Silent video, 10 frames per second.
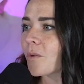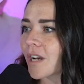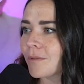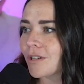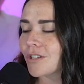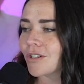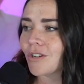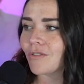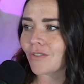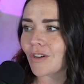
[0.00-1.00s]
What I want to show
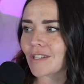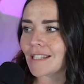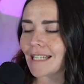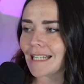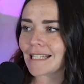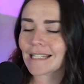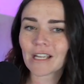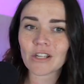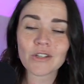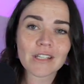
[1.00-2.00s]
you first is
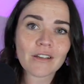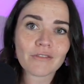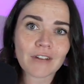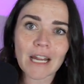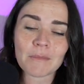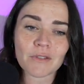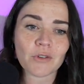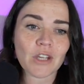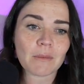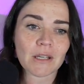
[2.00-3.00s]
using frames for
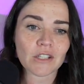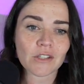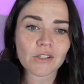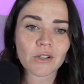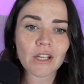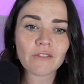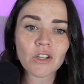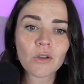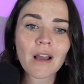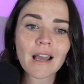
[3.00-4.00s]
your images. So if
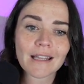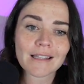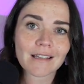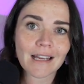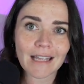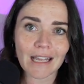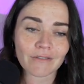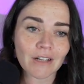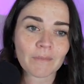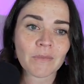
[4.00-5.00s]
you are inside
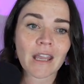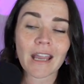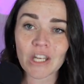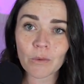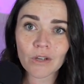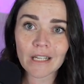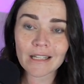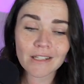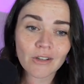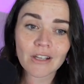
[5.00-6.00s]
Canva and you want to
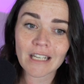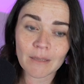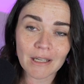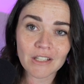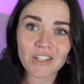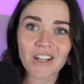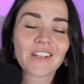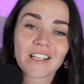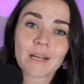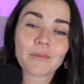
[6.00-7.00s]
insert an image, you
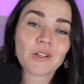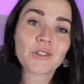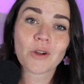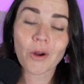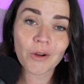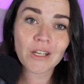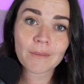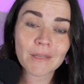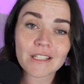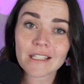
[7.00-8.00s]
can upload your own
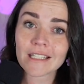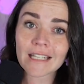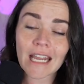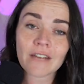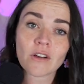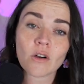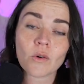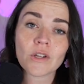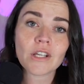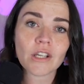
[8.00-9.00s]
images into Canva,
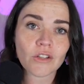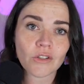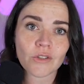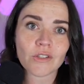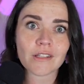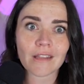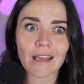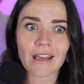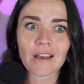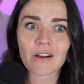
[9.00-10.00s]
or you can use
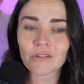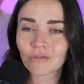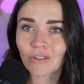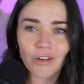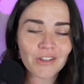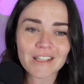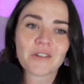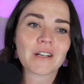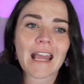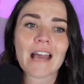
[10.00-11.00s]
their photos they already